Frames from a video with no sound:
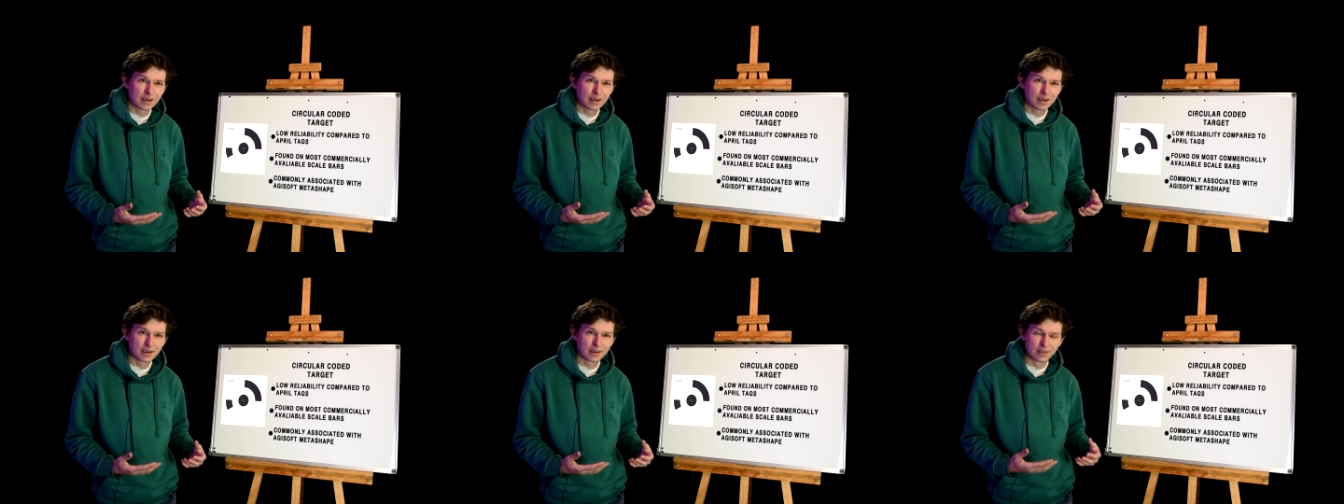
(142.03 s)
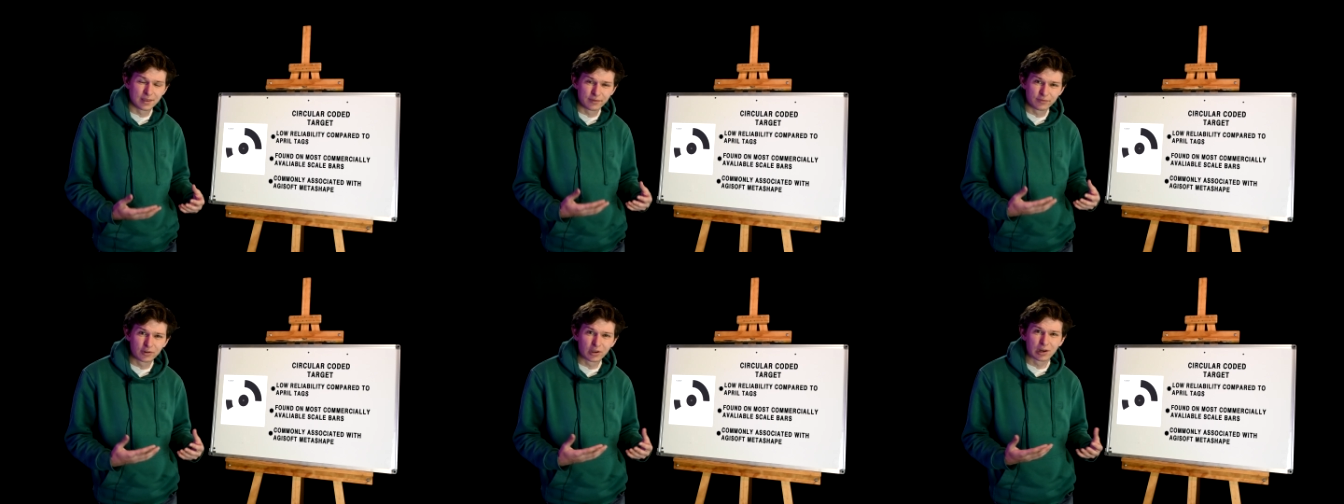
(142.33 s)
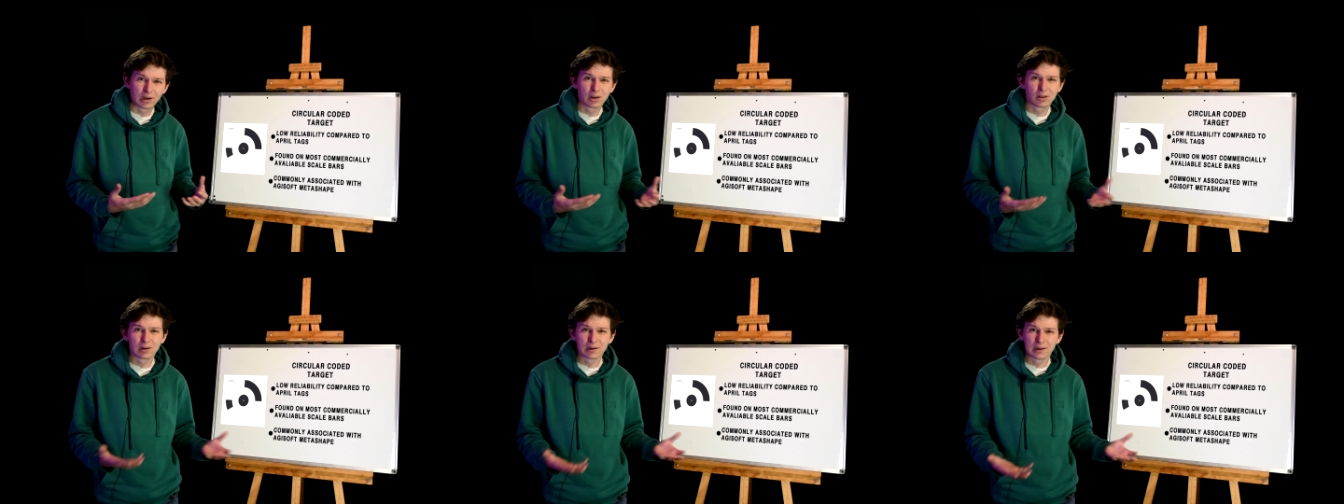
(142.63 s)
and they've got
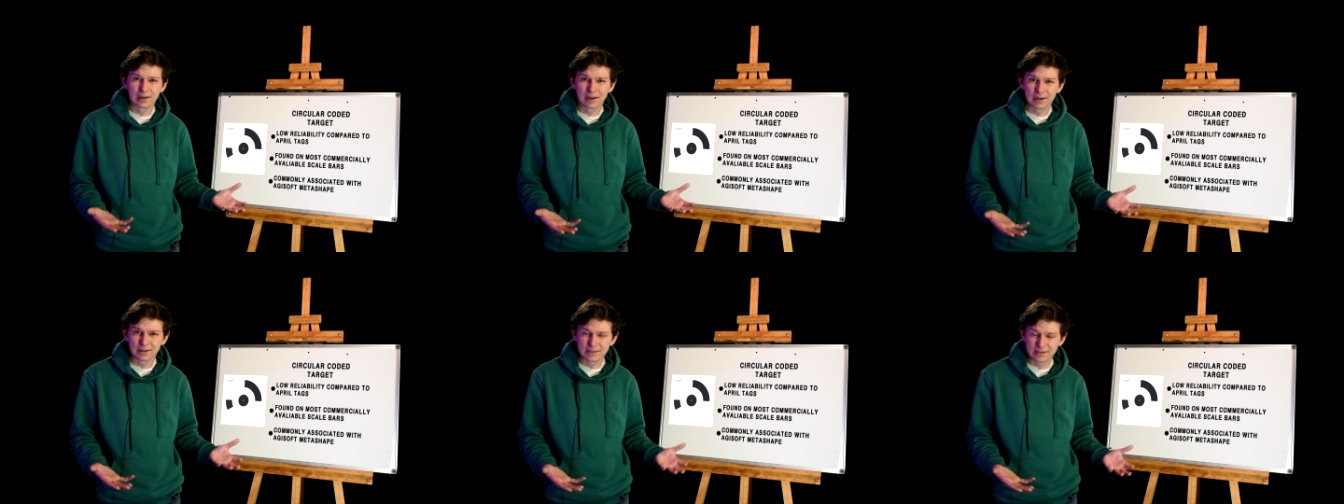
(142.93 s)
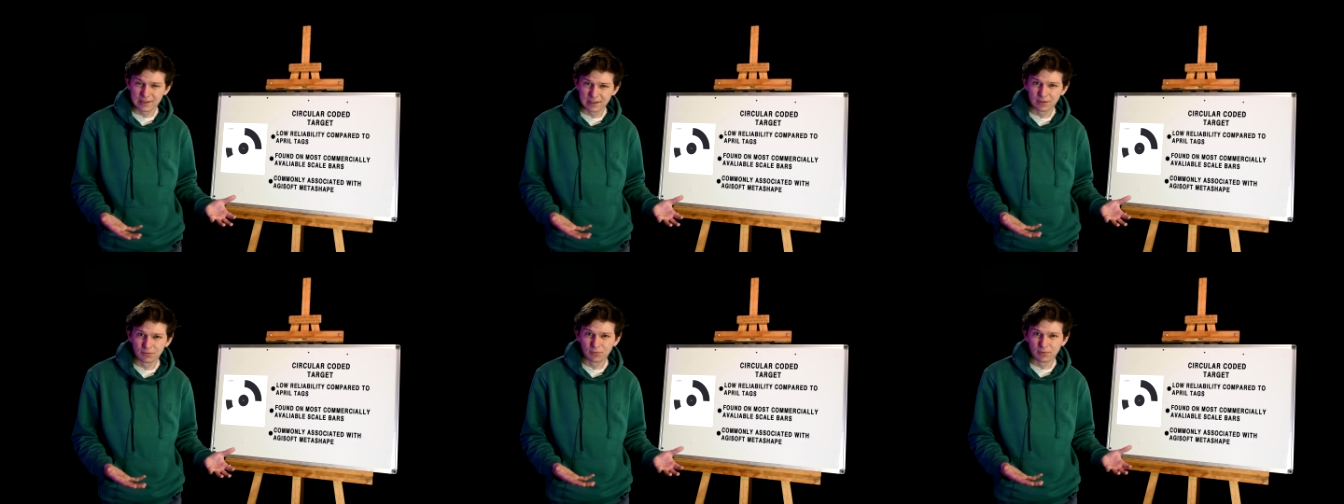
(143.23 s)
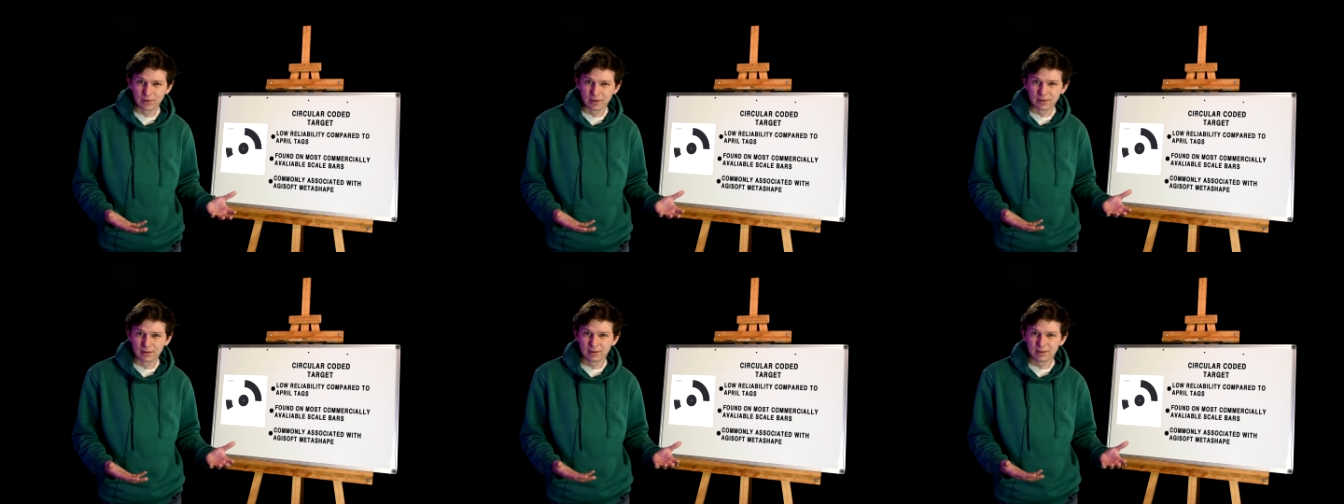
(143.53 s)
a lot of legacy
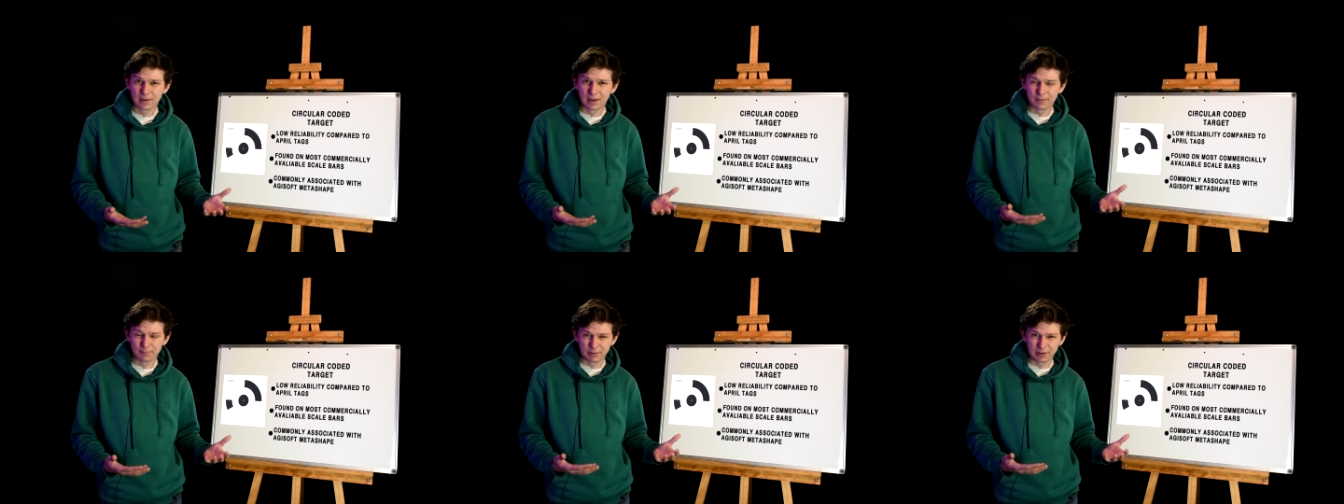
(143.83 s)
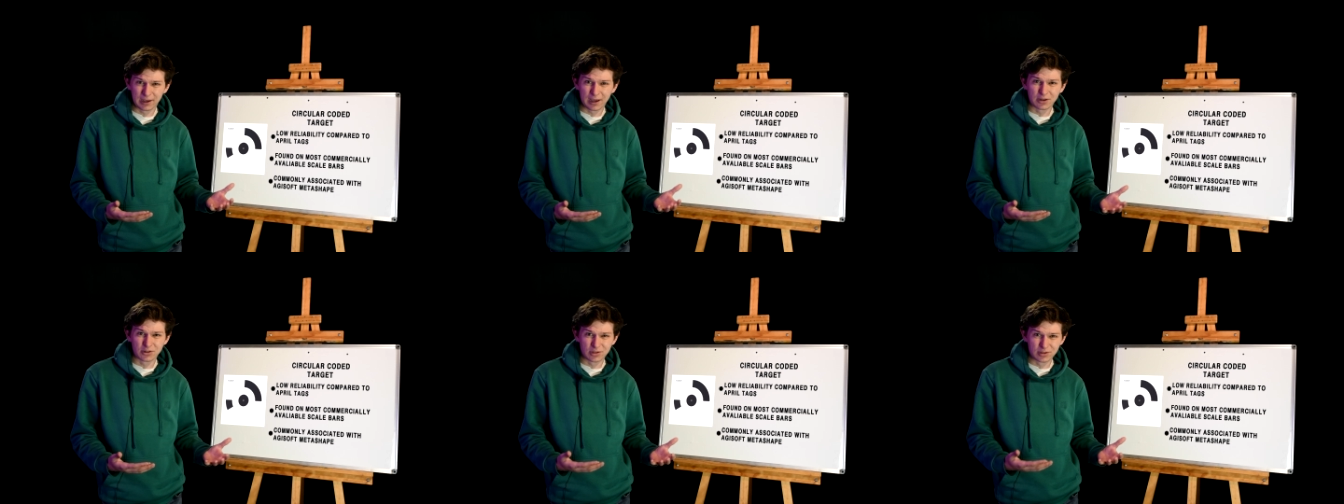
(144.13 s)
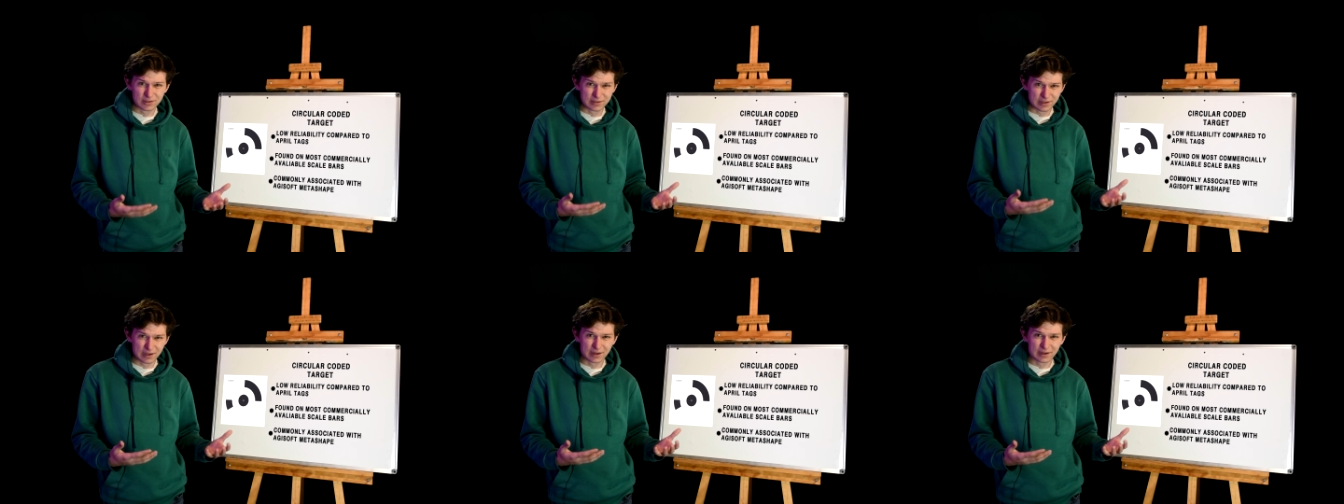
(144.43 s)
with
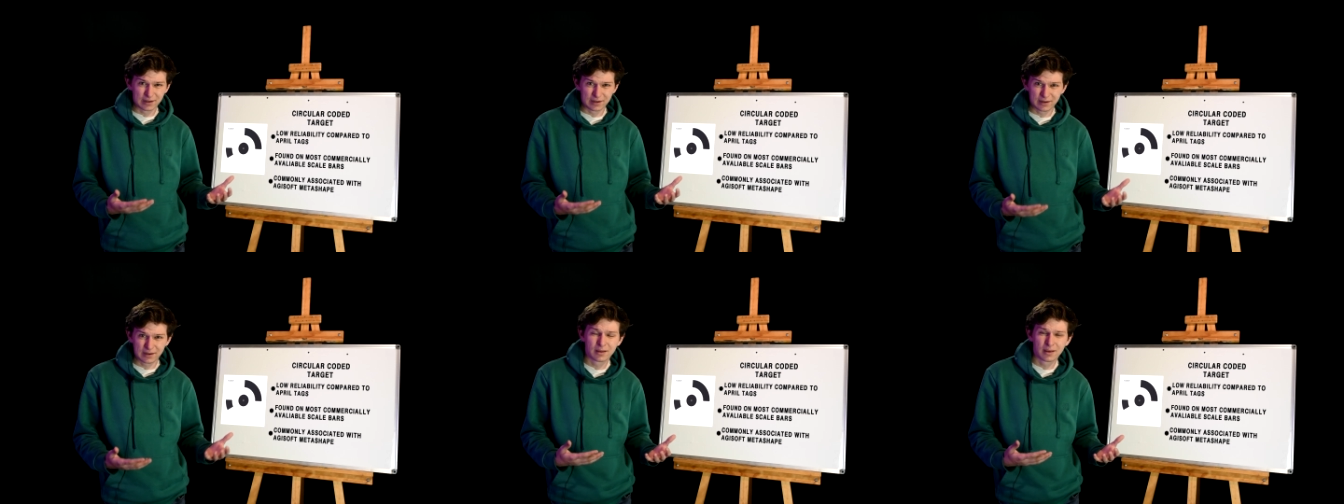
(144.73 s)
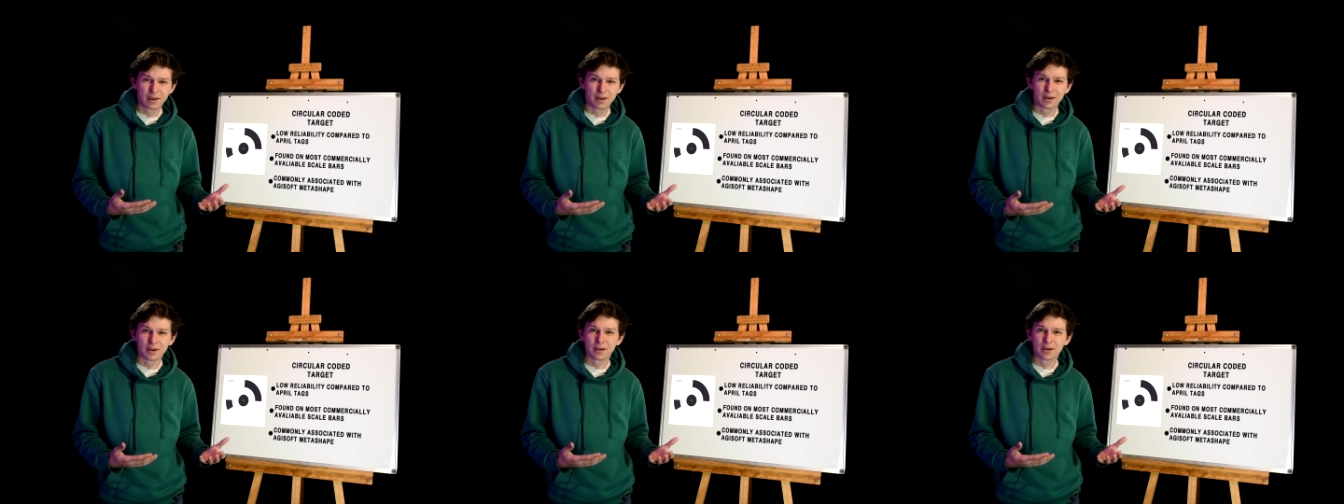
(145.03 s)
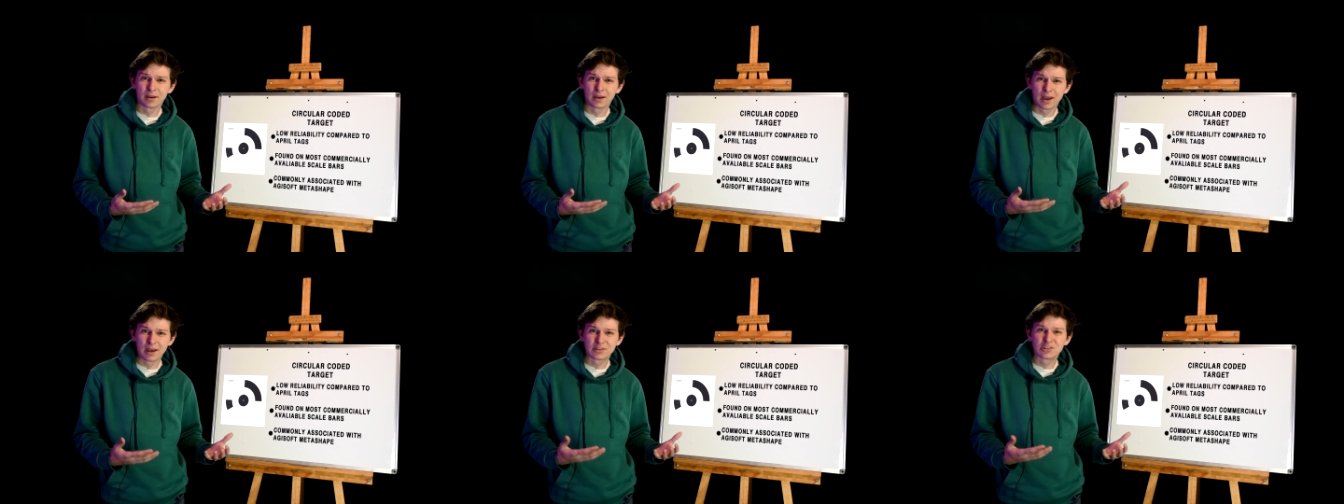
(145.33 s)
applications like
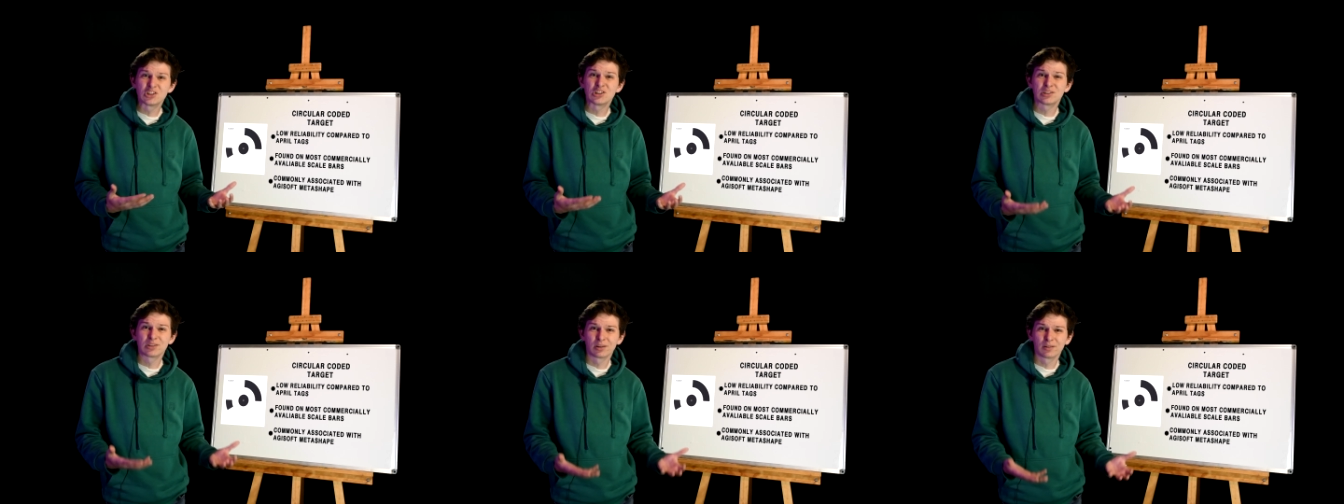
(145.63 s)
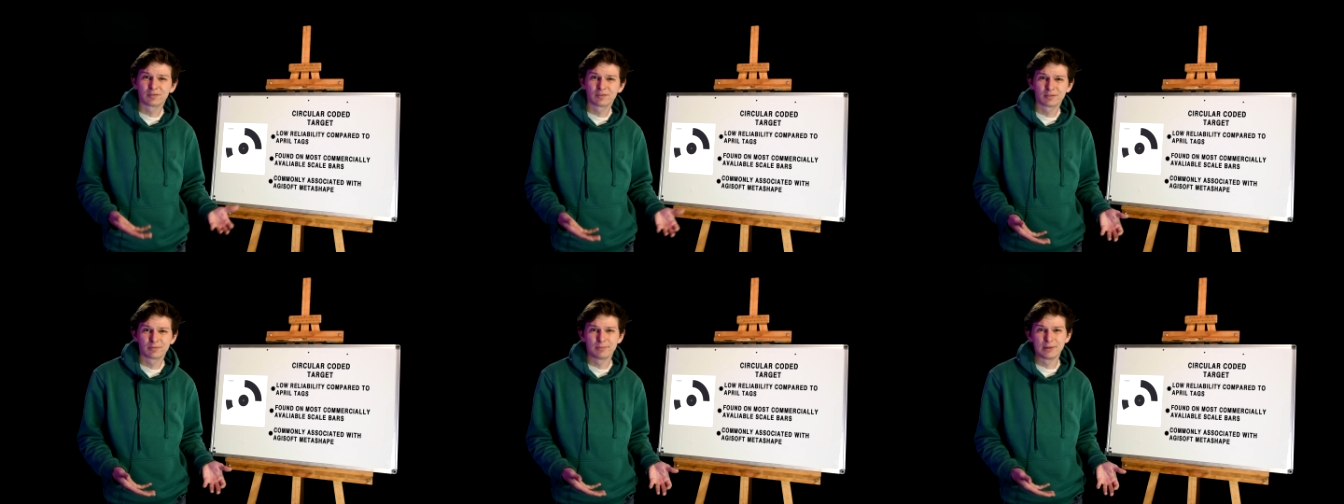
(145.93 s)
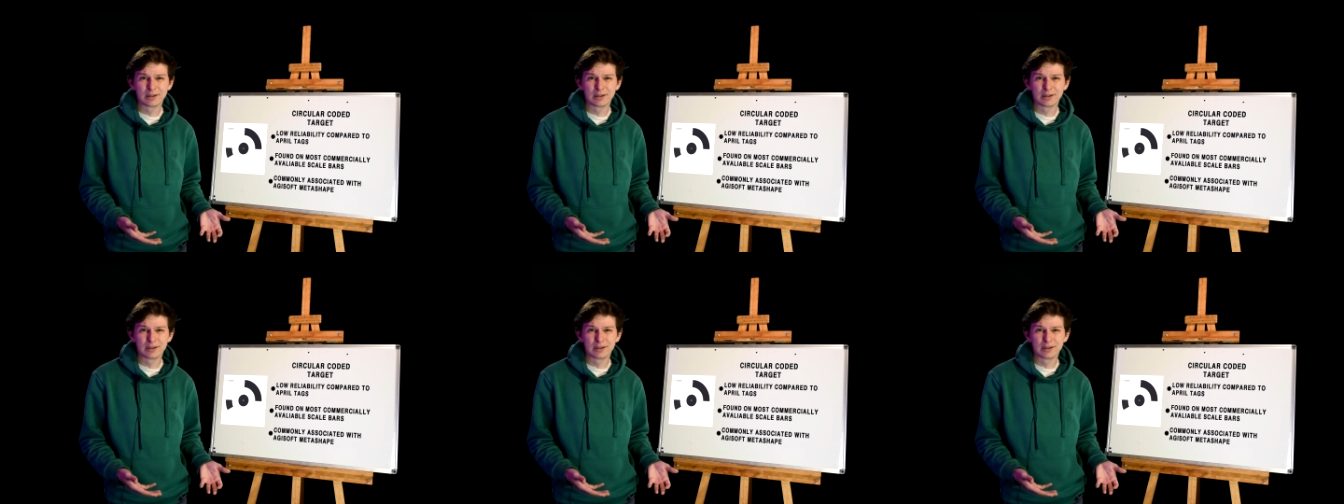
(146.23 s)
uh, Agisoft